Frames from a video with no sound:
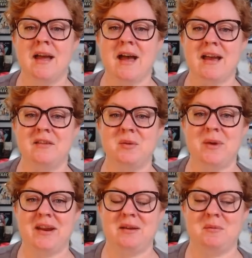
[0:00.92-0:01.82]
Hi
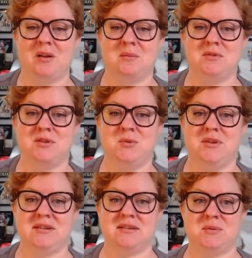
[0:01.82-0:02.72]
everybody, welcome to
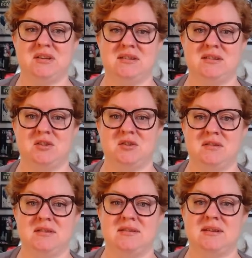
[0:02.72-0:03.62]
the District Stitcher.
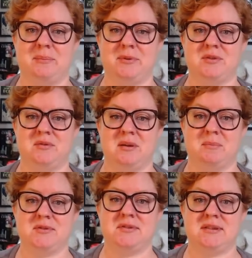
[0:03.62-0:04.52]
This is episode
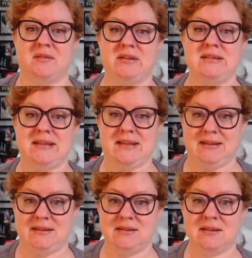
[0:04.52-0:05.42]
number
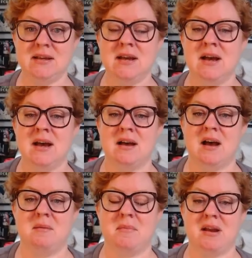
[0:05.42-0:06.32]
17.
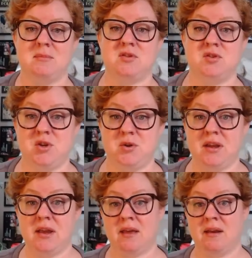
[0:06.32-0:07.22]
My name is
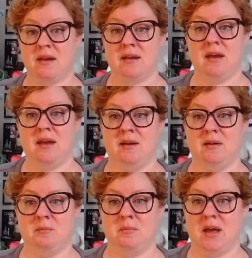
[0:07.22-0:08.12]
Judy and I
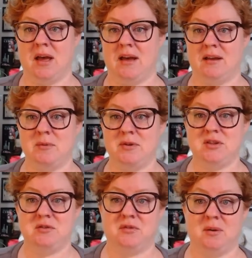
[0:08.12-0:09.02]
am coming to
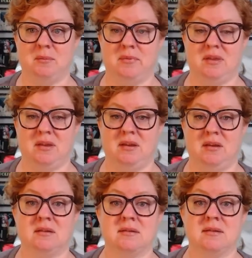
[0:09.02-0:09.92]
you from
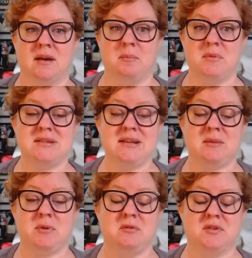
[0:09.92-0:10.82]
the
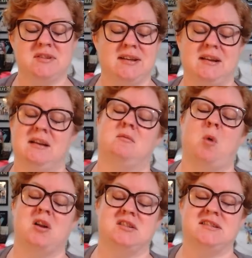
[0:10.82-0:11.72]
scenic, beautiful city of
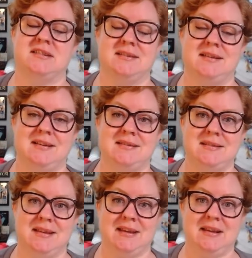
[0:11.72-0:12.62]
Washington,
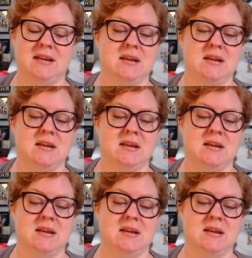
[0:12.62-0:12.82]
D.C.